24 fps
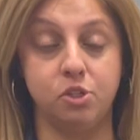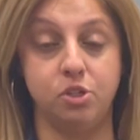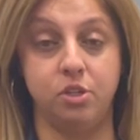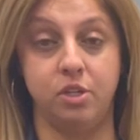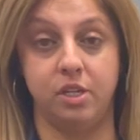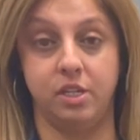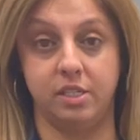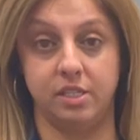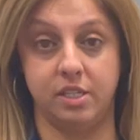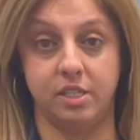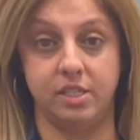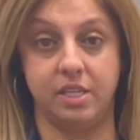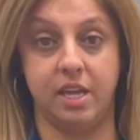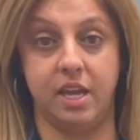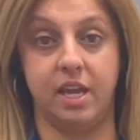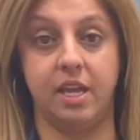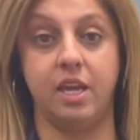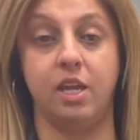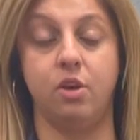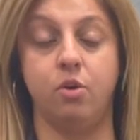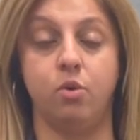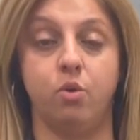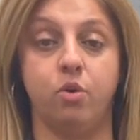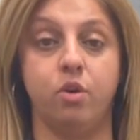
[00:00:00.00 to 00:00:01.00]
you need to take
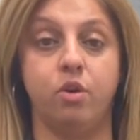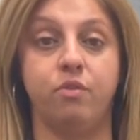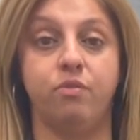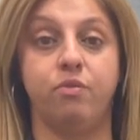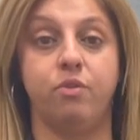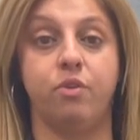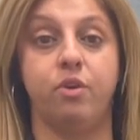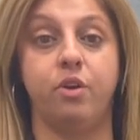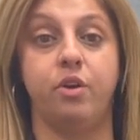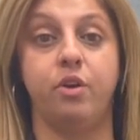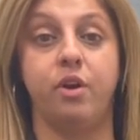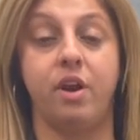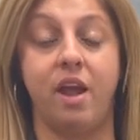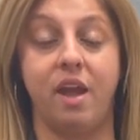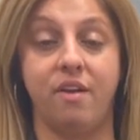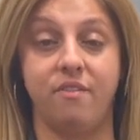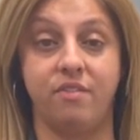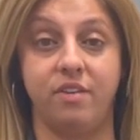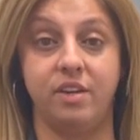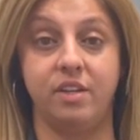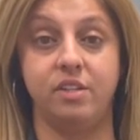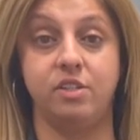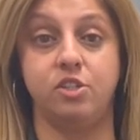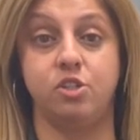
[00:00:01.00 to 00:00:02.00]
in order for your
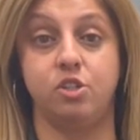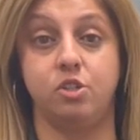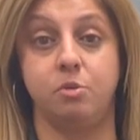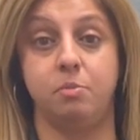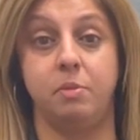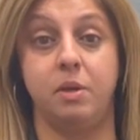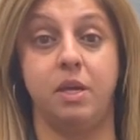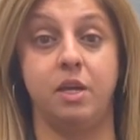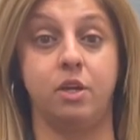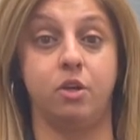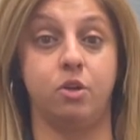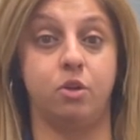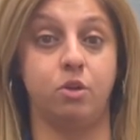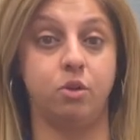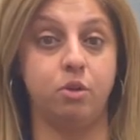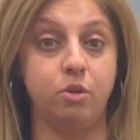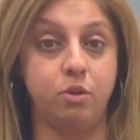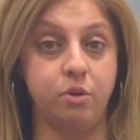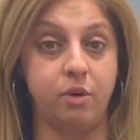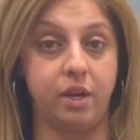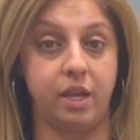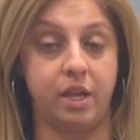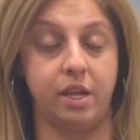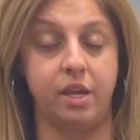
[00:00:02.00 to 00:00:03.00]
evidence to be
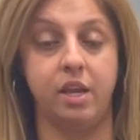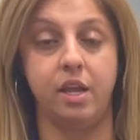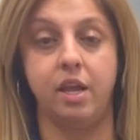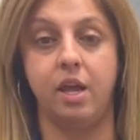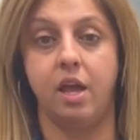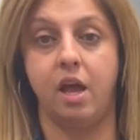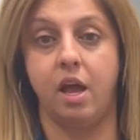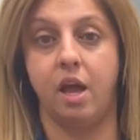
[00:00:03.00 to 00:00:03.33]
included